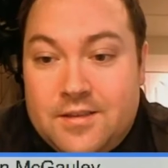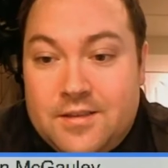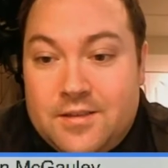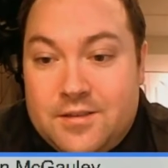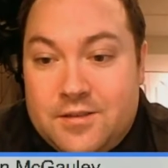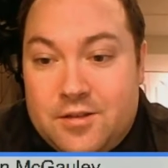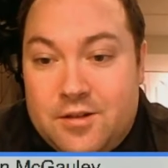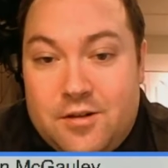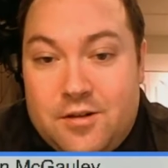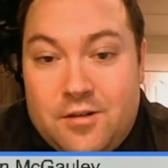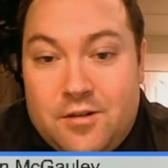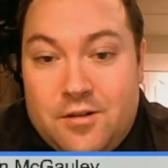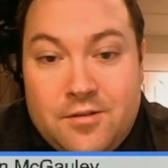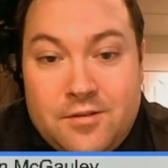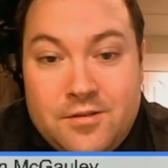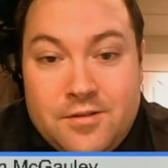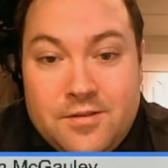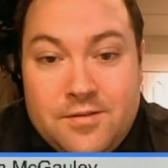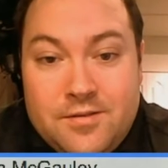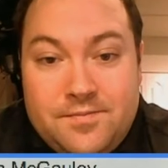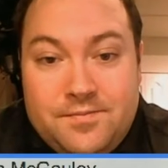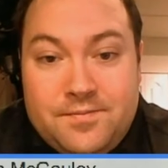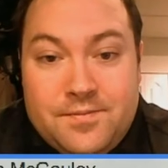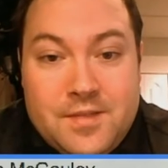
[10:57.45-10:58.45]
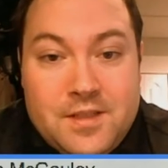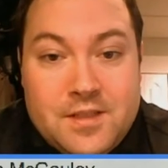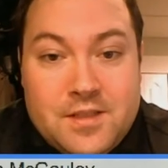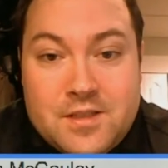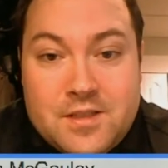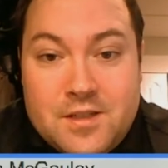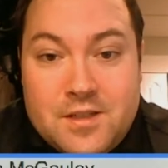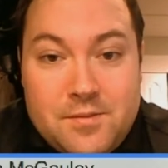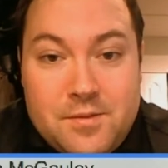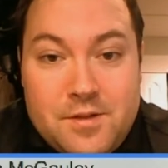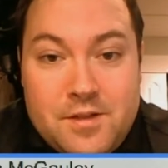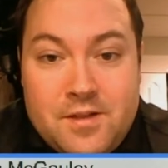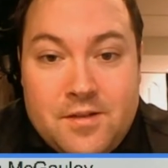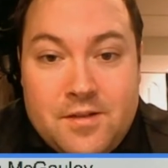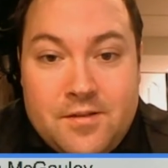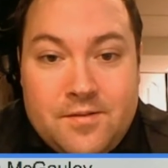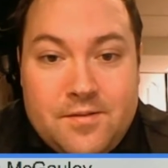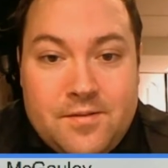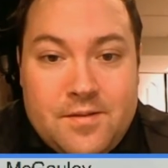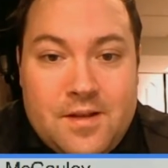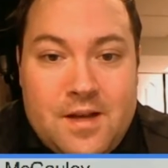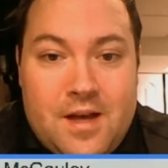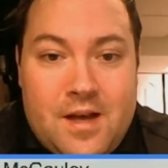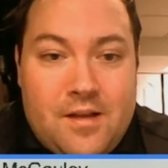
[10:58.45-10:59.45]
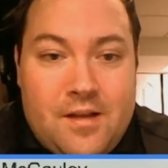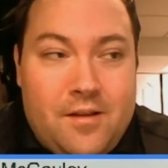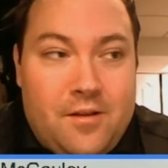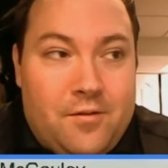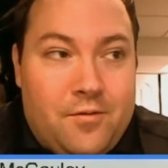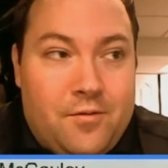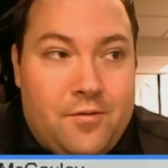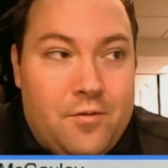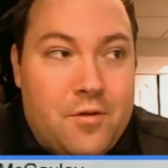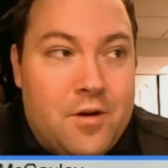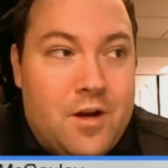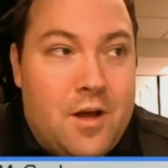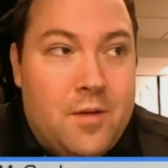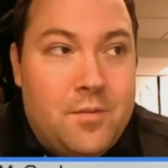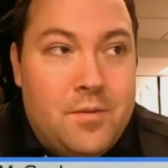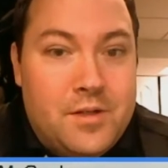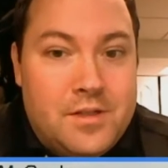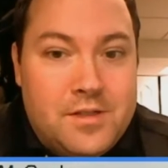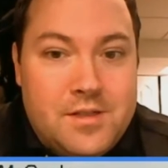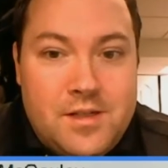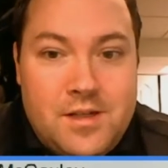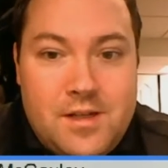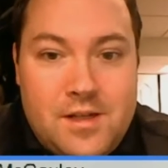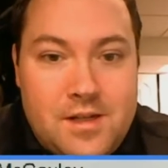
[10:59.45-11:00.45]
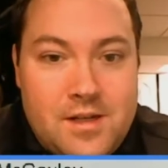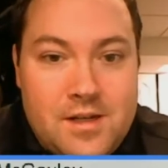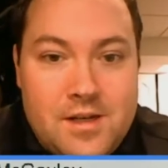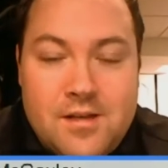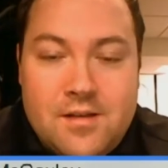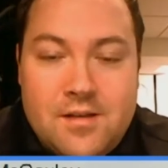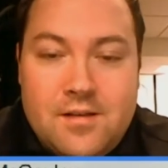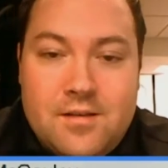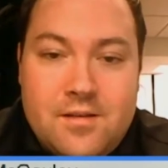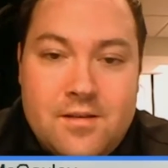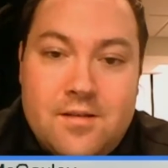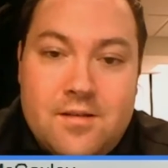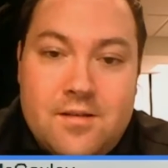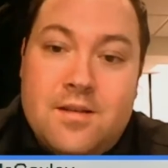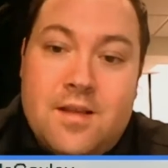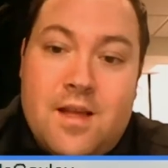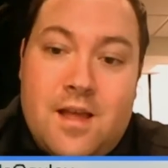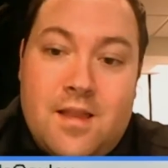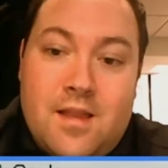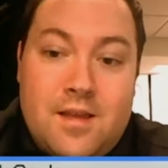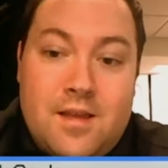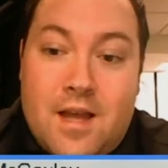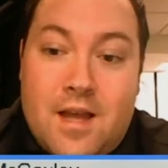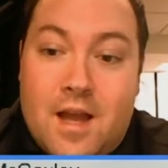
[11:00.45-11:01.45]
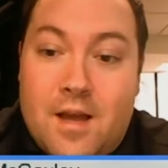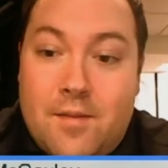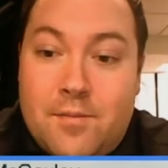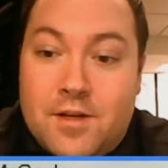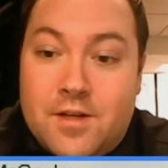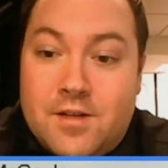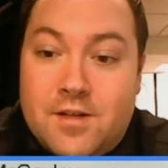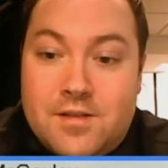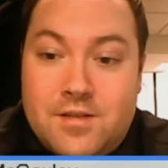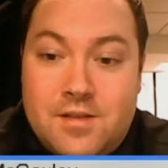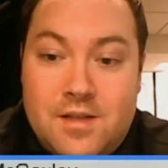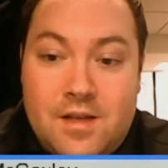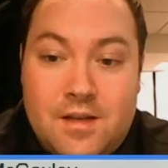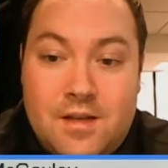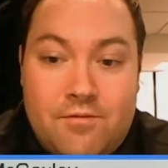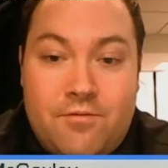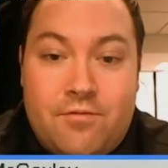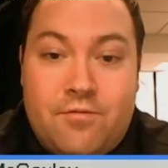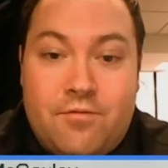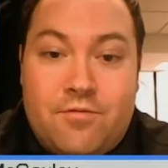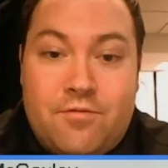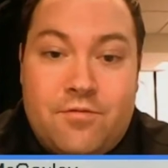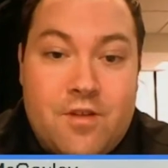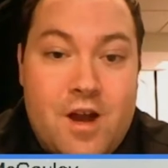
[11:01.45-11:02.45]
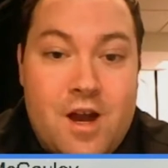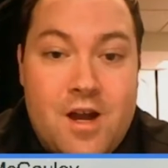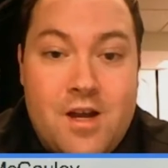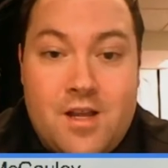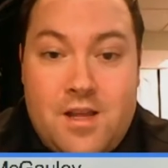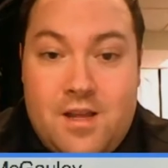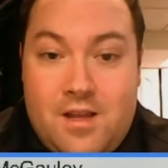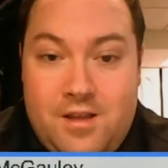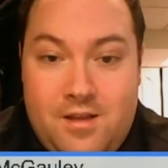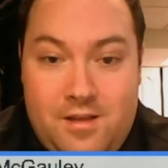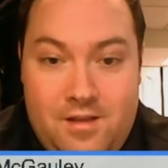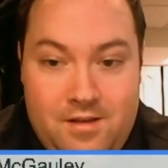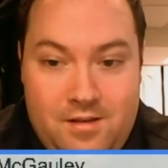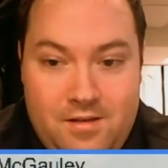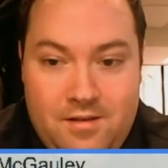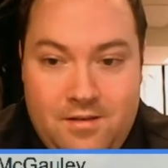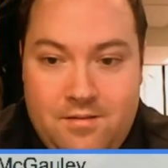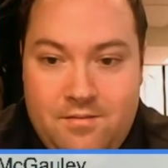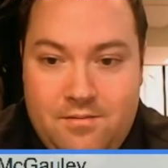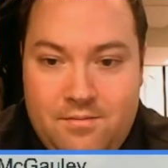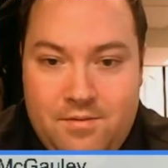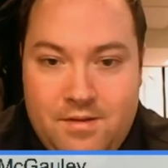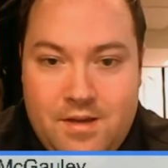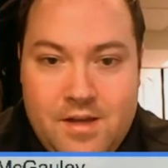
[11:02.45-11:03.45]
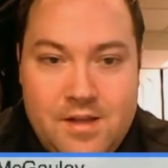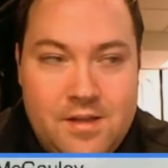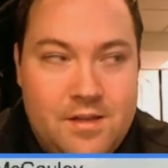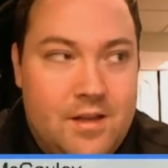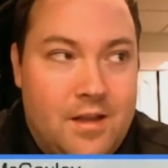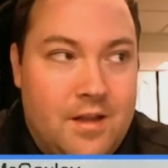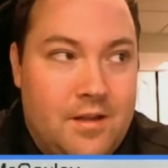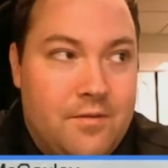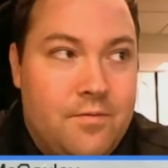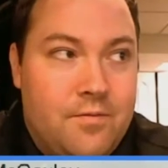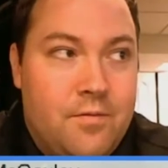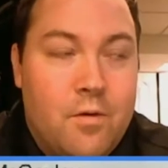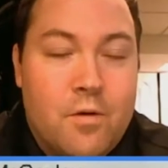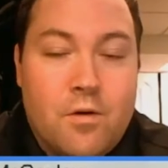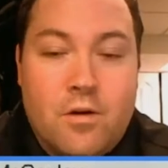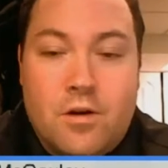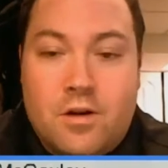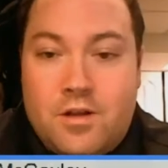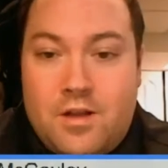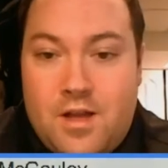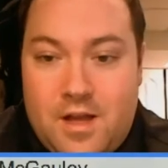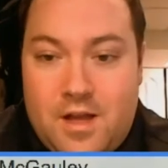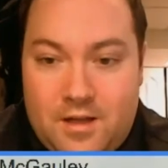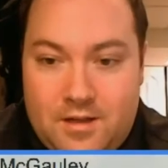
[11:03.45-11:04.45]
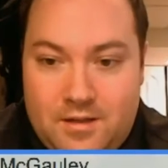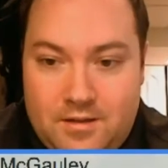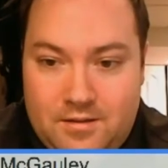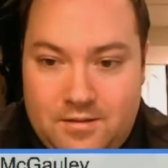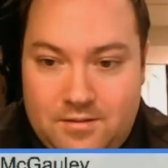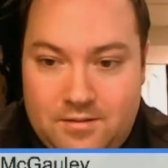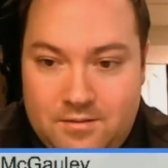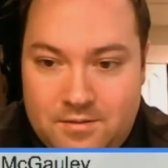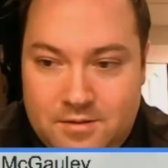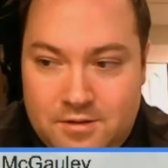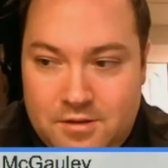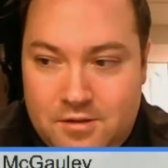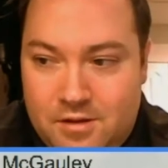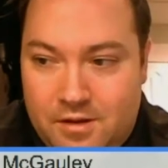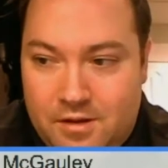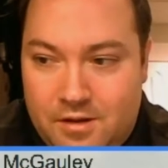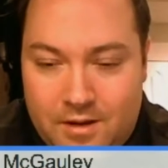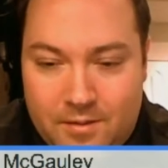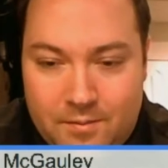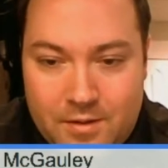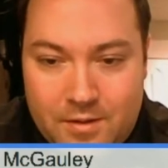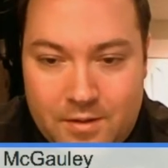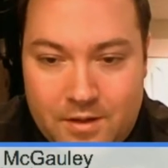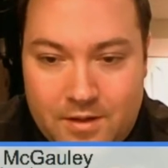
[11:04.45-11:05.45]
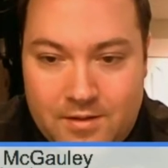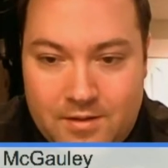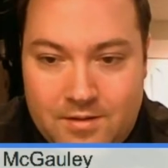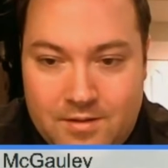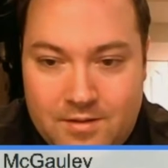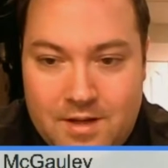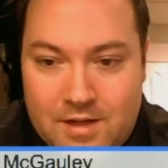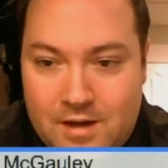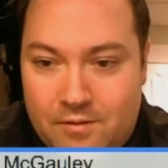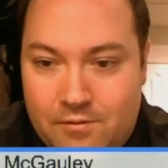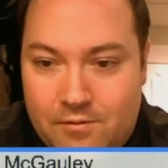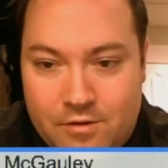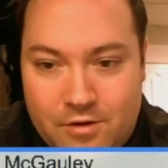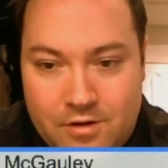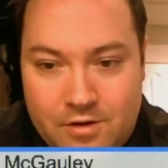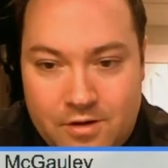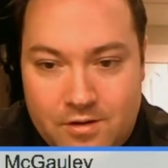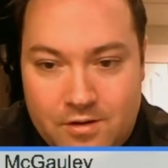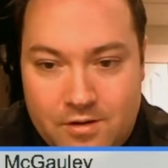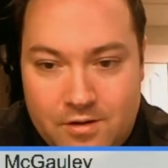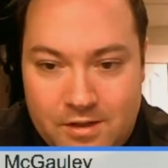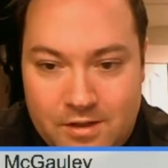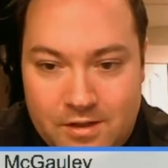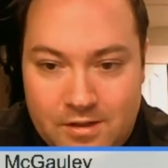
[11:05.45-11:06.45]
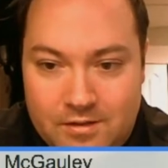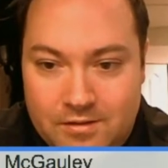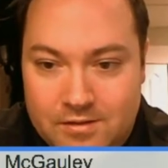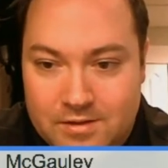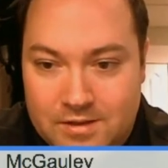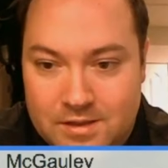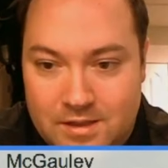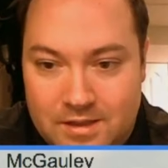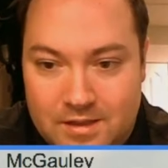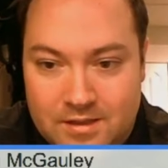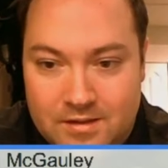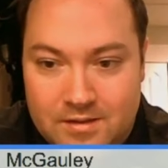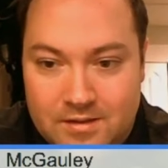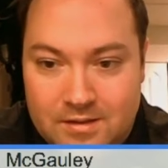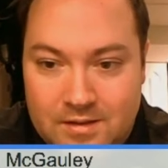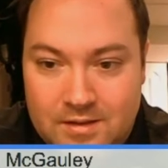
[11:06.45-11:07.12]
So it's going to be, I look forward. I'll be seeing it. I I'm going to see it Friday at like 4 o'clock. So I think I'm going to take off work early and go see it.